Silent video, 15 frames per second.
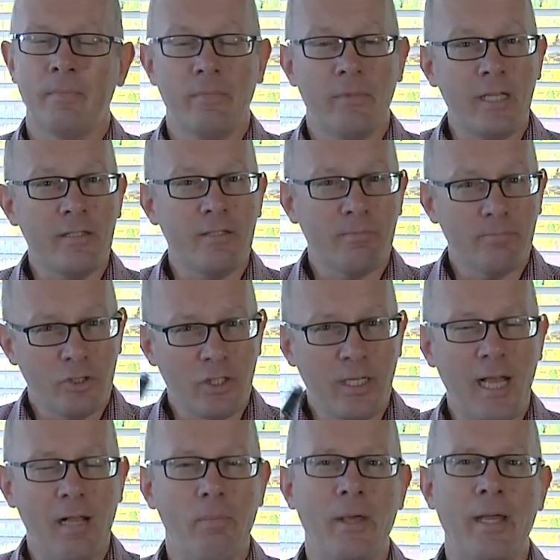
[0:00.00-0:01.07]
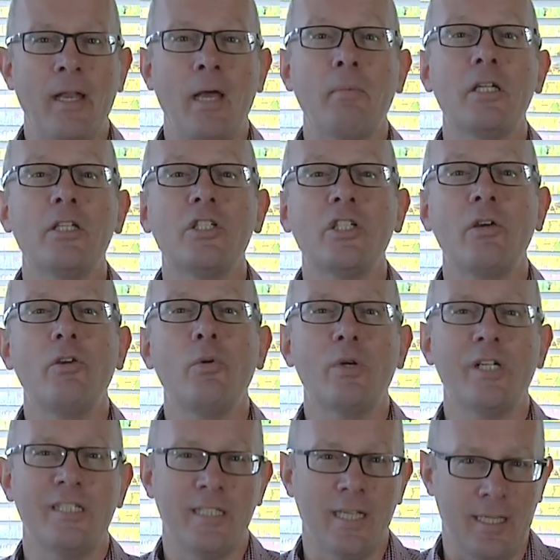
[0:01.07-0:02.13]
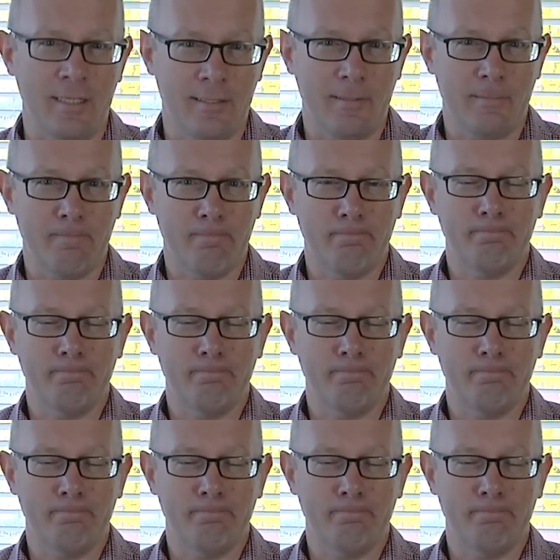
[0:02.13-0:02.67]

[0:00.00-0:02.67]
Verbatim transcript: This should help that. I'm going to show you what it does.